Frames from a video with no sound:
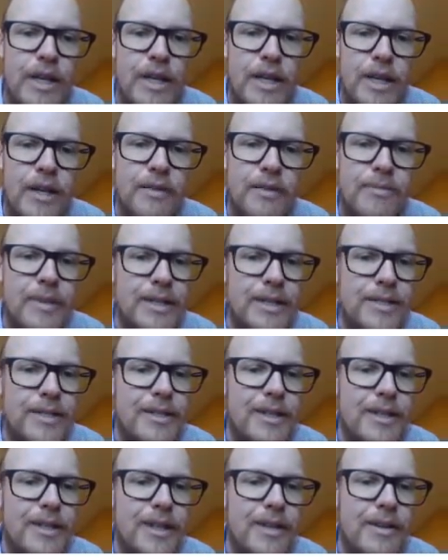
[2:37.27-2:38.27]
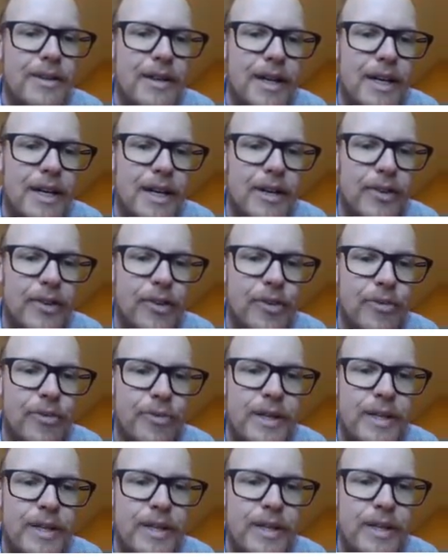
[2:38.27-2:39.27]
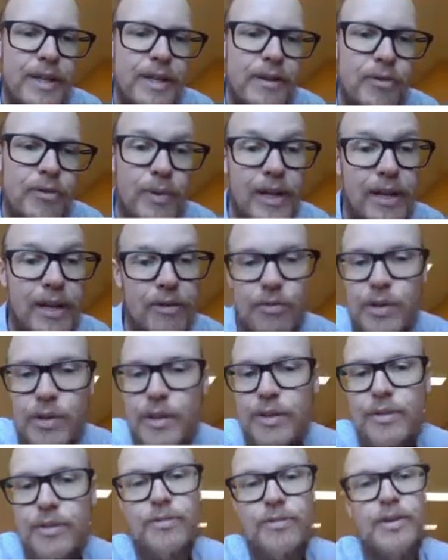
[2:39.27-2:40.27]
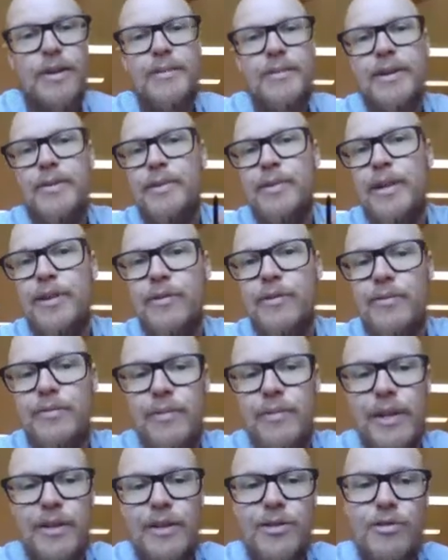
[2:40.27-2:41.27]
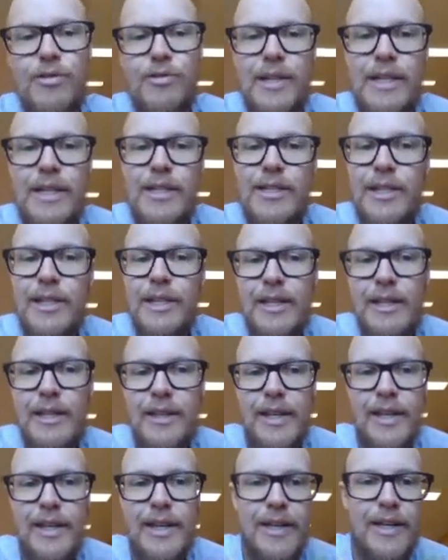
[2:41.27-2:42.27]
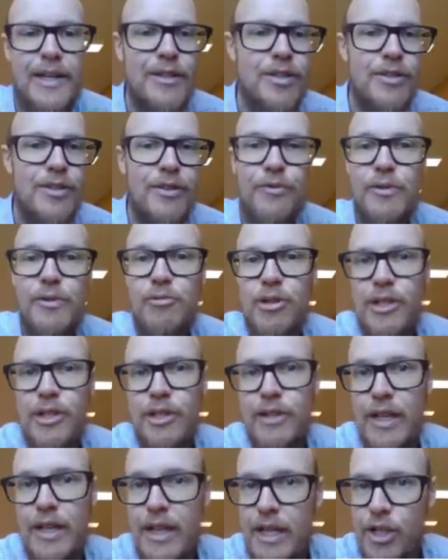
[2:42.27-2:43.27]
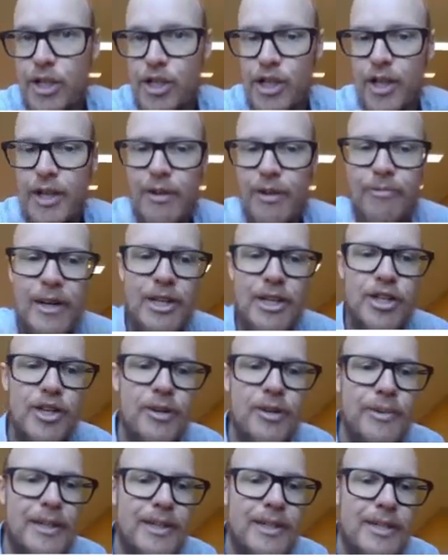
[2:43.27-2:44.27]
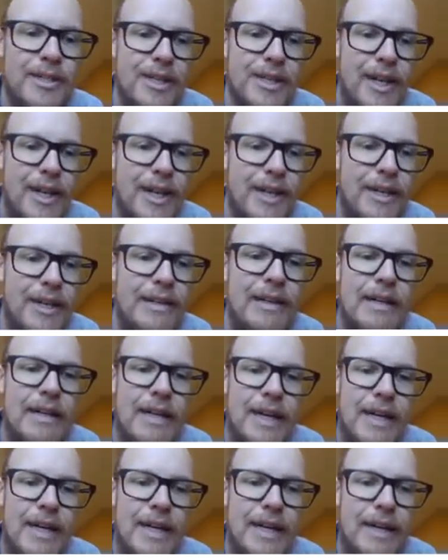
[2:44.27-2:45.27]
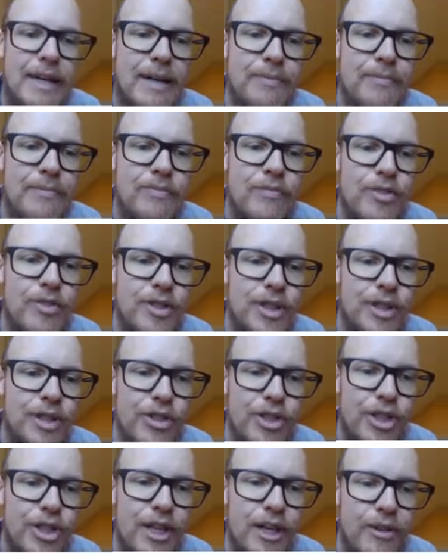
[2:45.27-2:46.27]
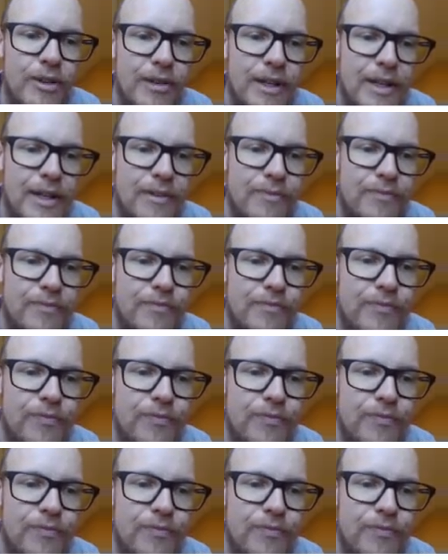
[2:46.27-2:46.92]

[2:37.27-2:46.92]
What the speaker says: That means that we can do it easily there now. So if we want to share that ratio, we can say, so sharing